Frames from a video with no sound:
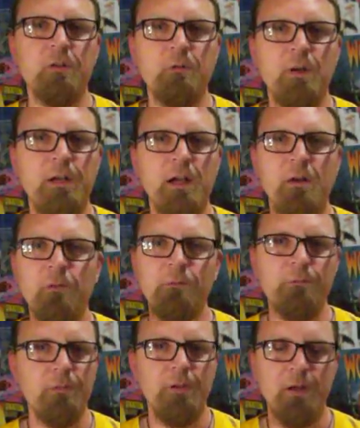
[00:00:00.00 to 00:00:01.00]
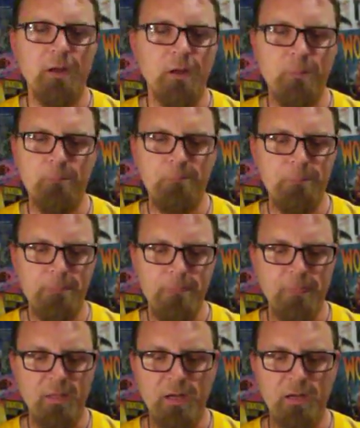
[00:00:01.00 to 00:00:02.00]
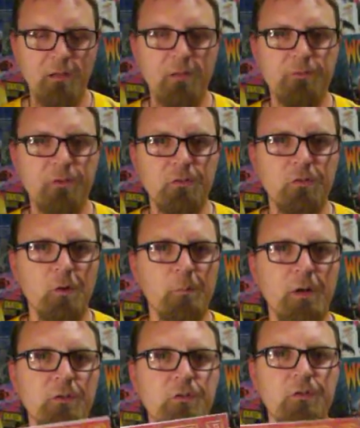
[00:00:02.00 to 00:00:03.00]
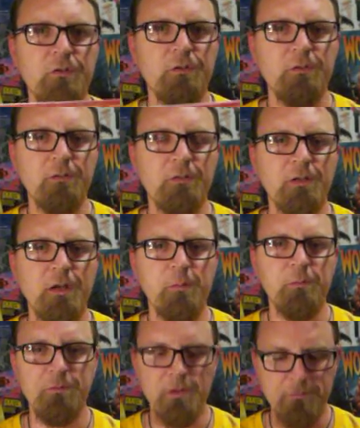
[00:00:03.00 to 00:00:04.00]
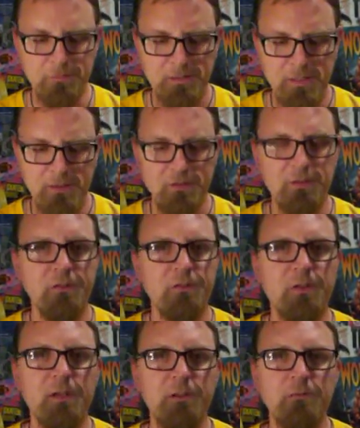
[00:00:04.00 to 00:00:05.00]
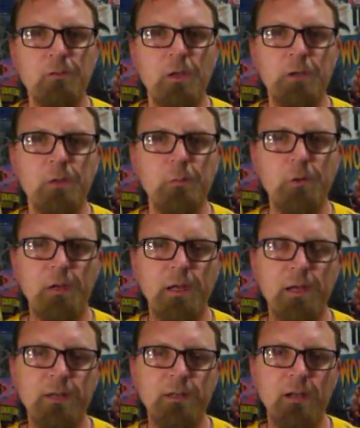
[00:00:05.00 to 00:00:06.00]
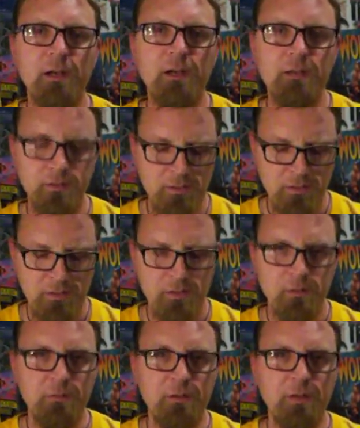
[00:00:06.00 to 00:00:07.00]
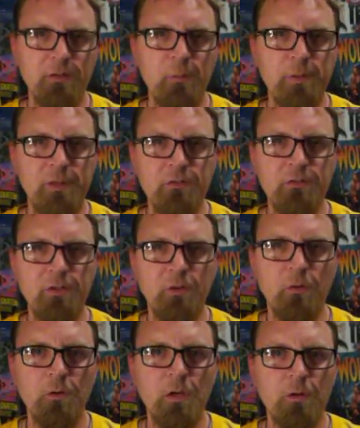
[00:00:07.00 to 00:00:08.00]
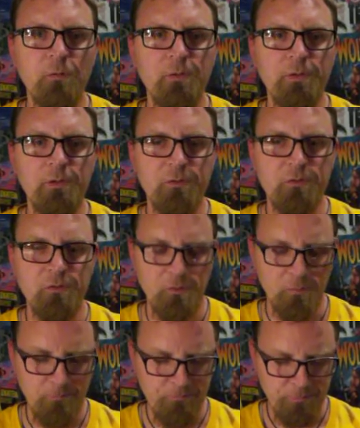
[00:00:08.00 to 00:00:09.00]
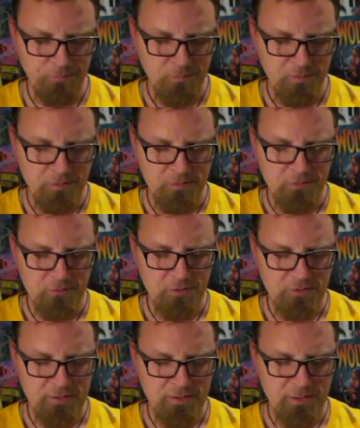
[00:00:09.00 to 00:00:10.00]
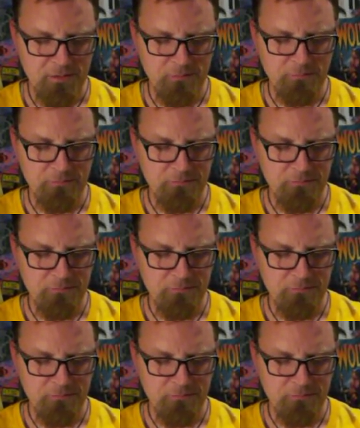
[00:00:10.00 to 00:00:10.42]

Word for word: right now. I loved it so much. I'm definitely getting the second volume and getting the pins that go along with it, so check that out.